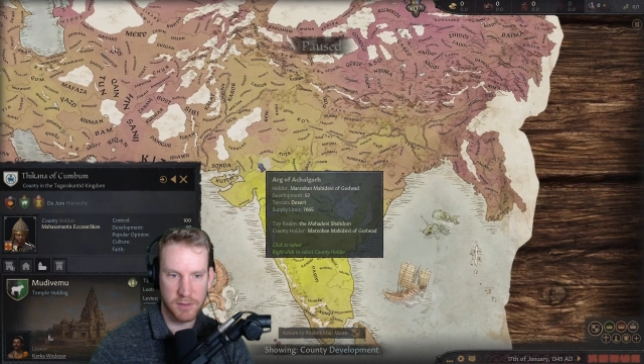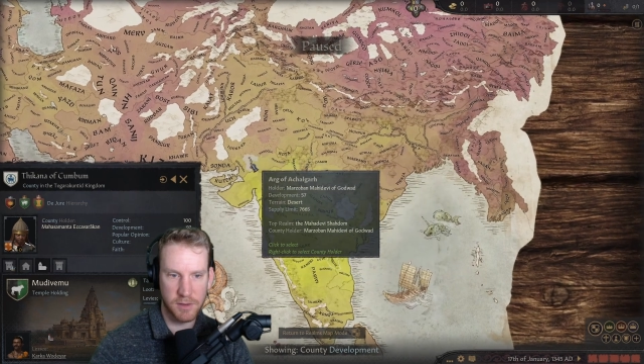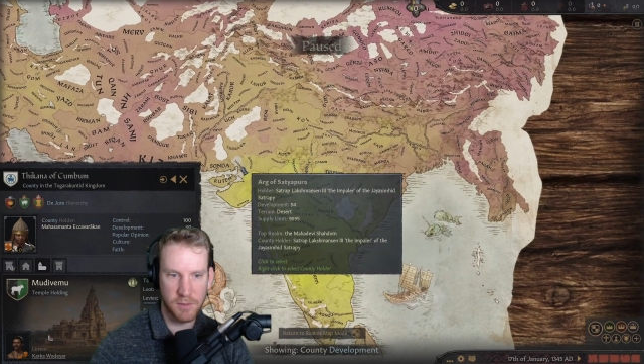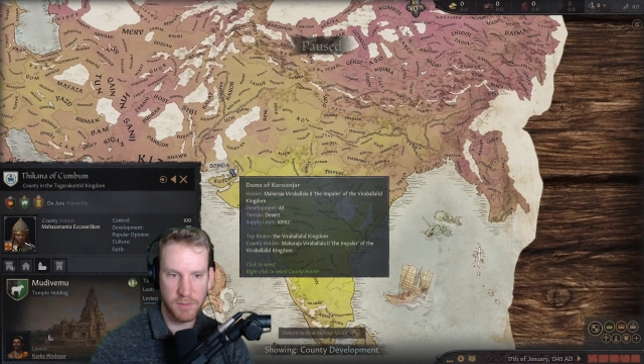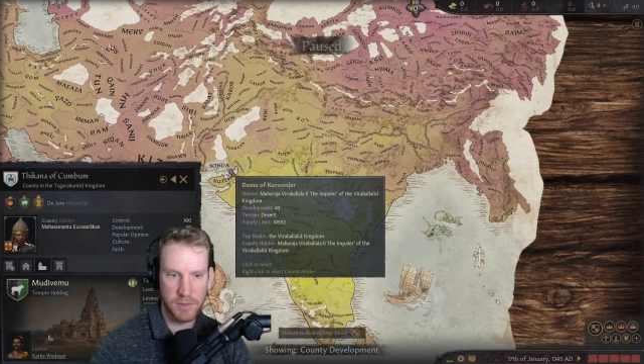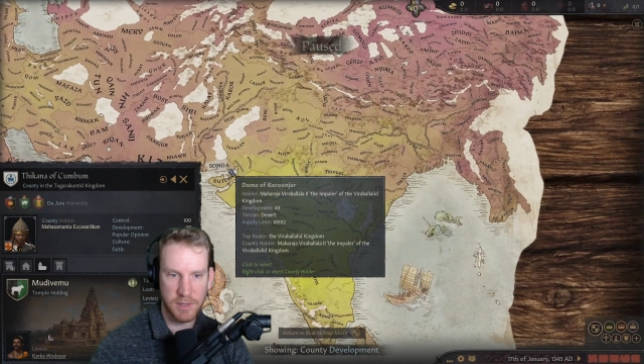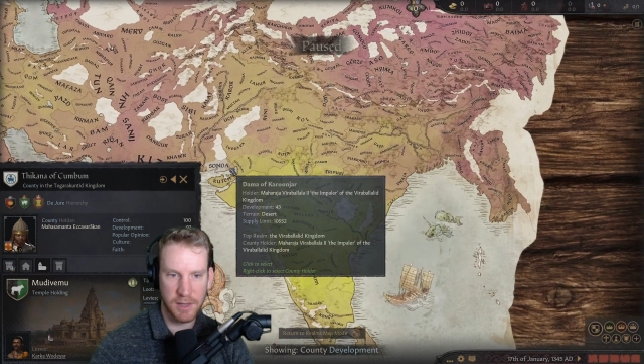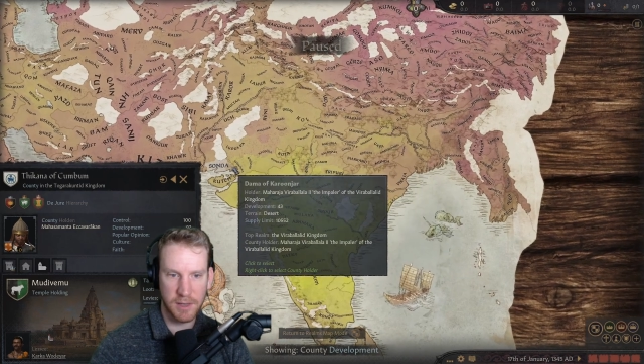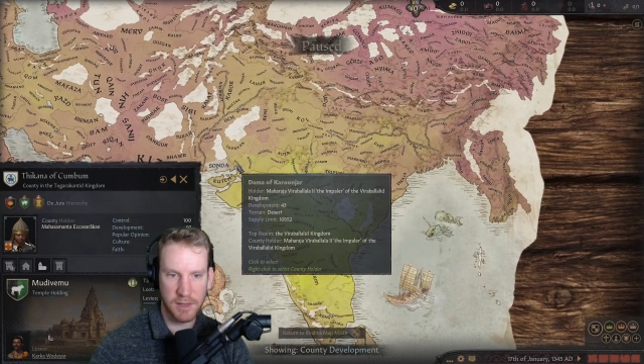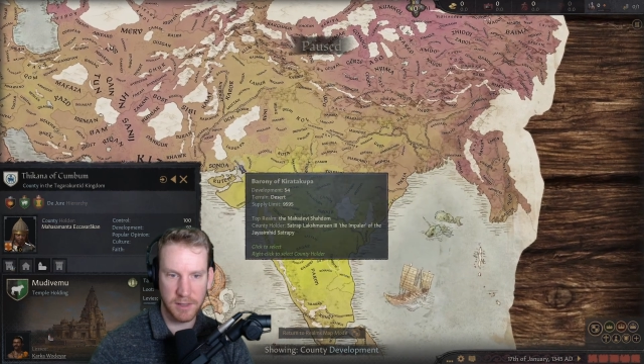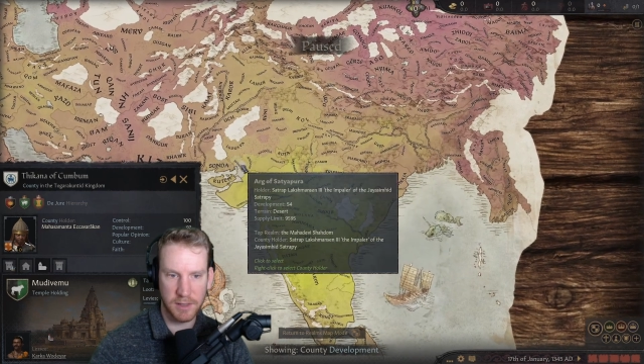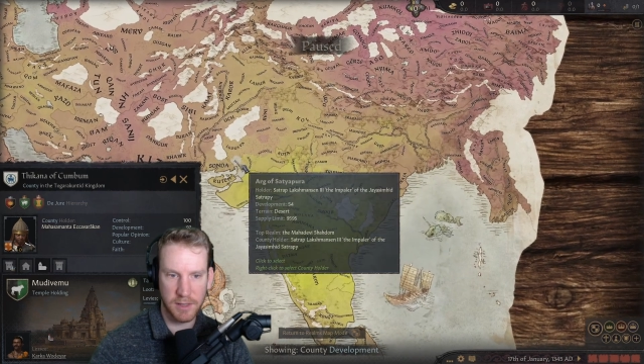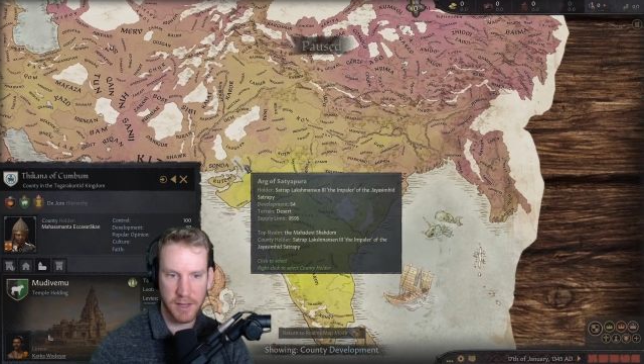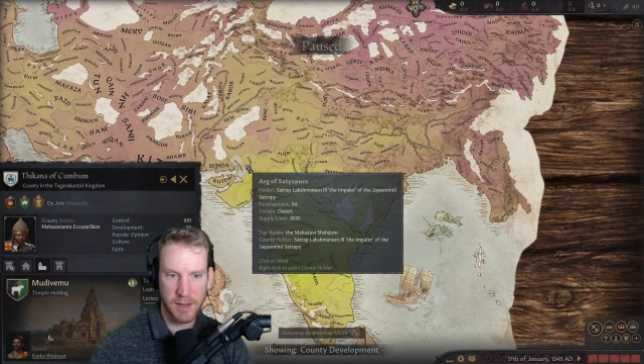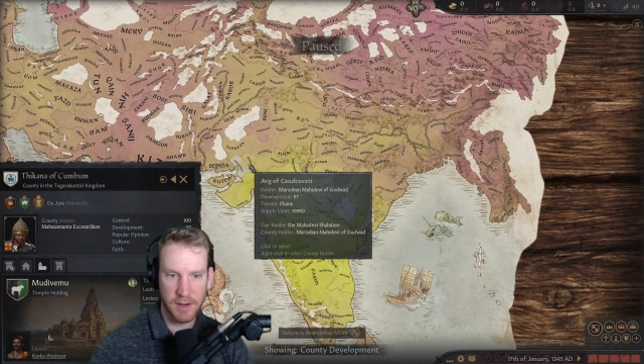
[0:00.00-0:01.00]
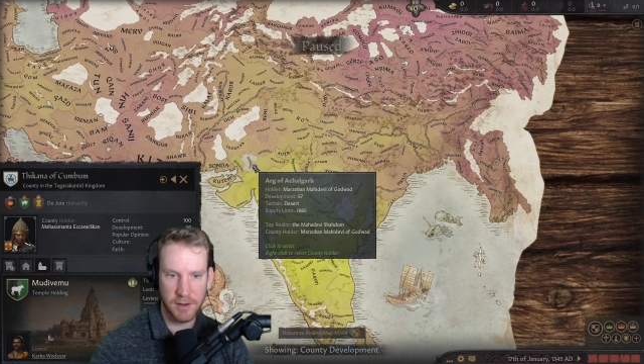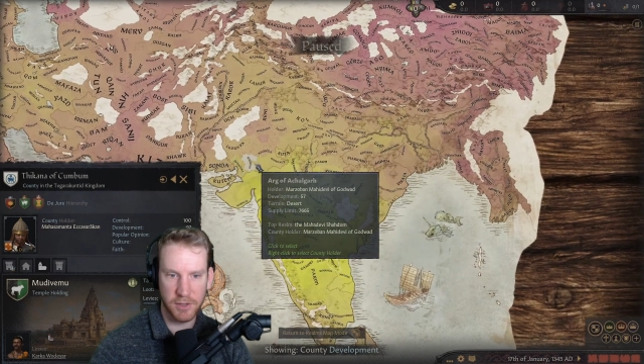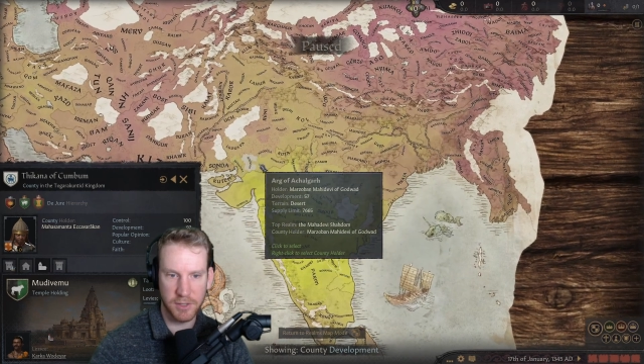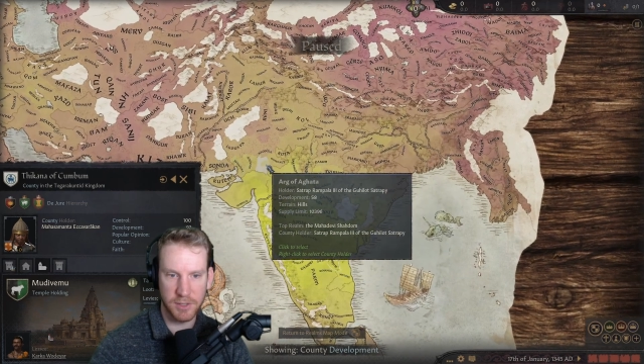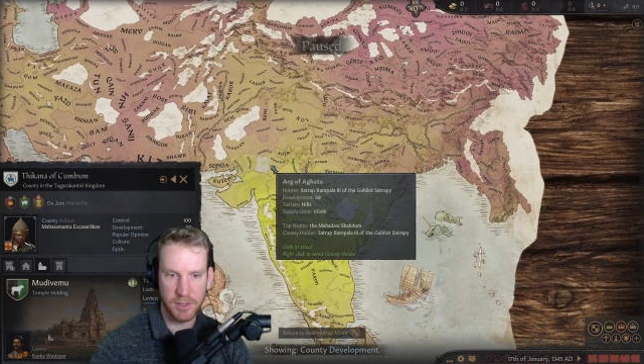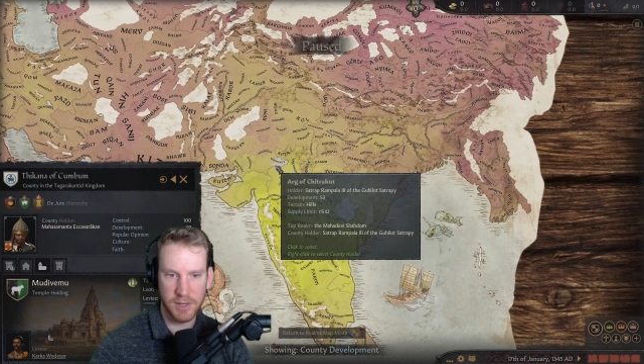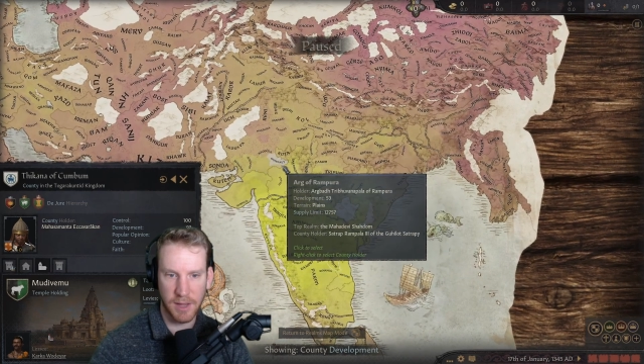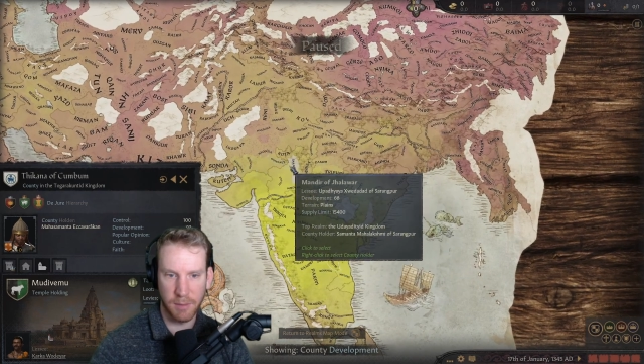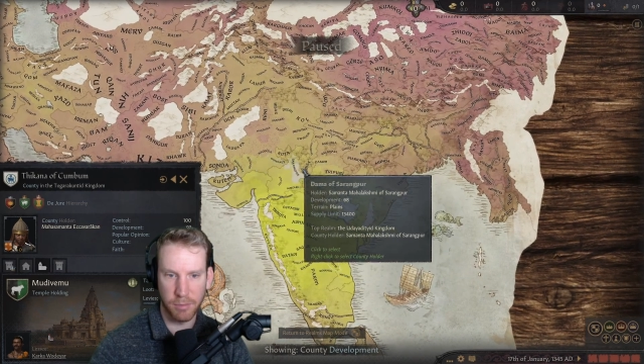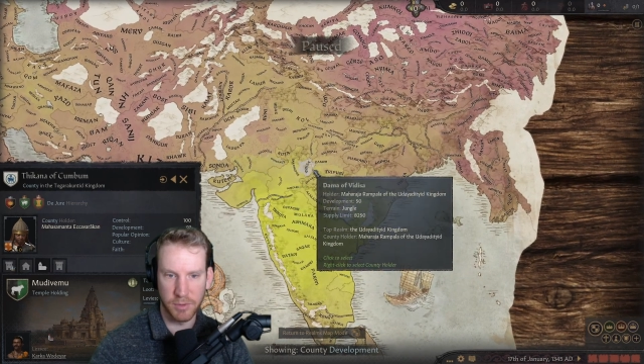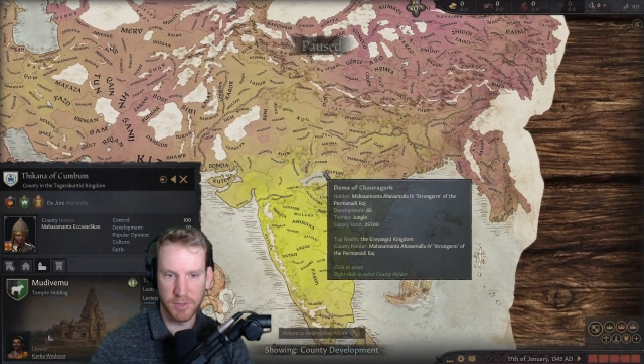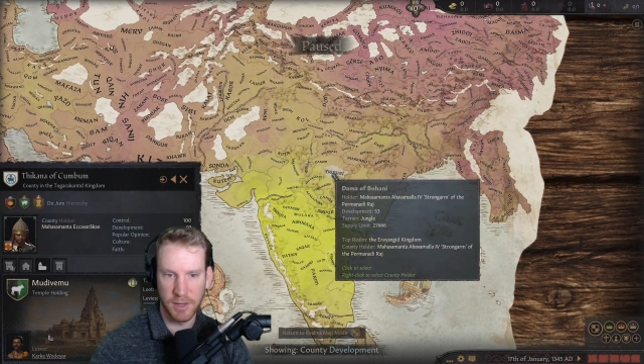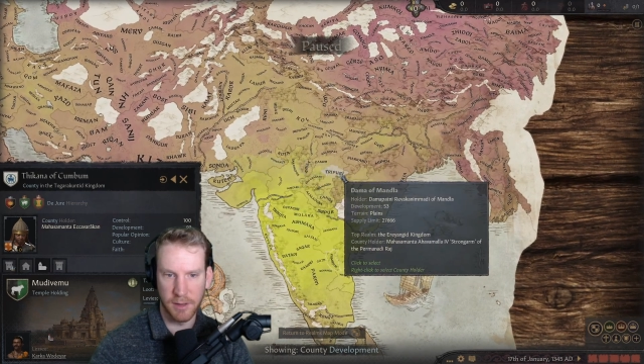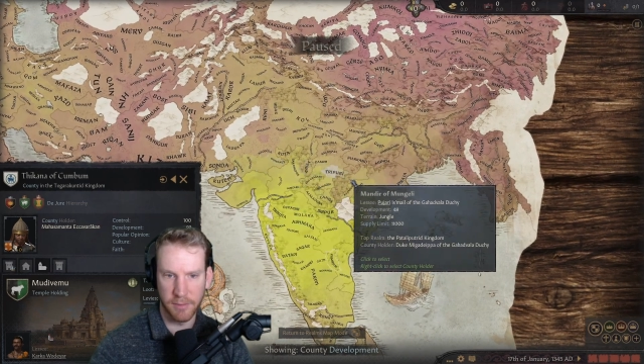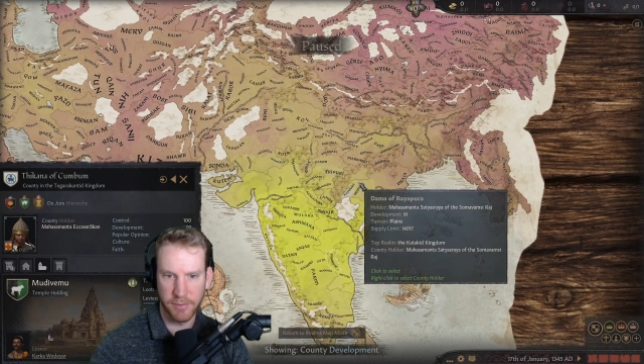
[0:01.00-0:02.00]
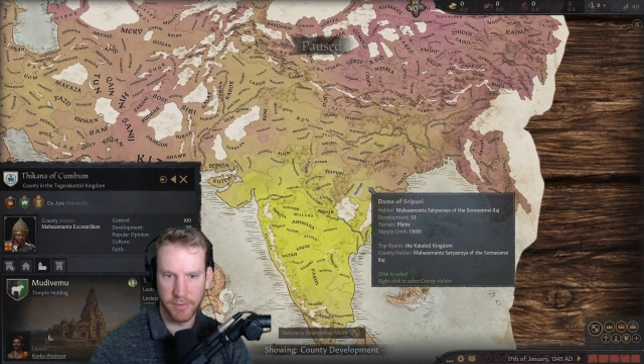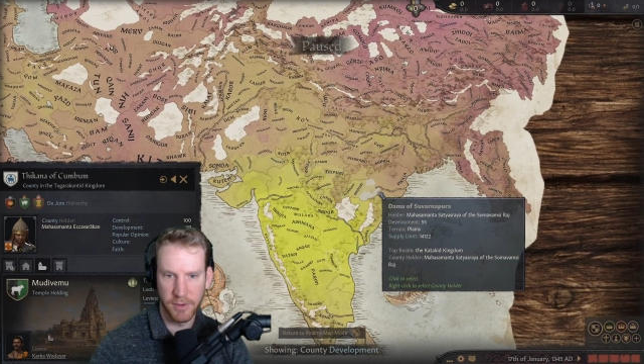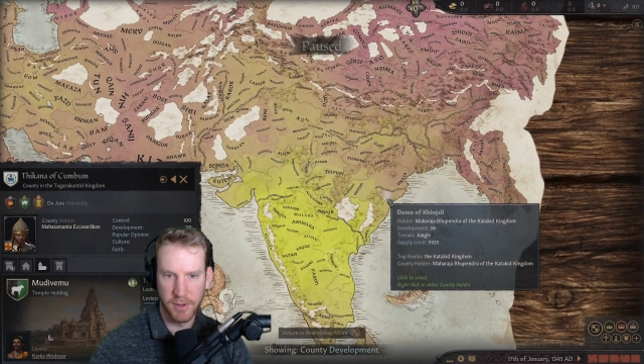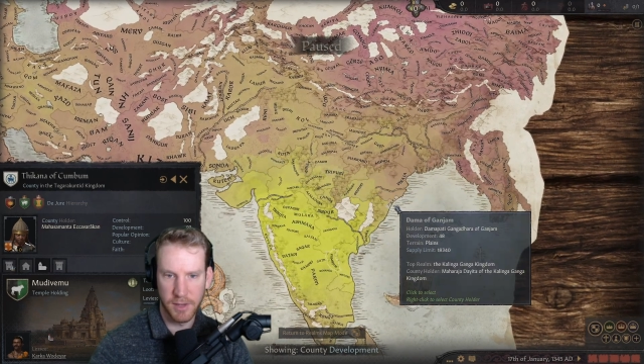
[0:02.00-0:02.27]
almost like it kind of just tapers off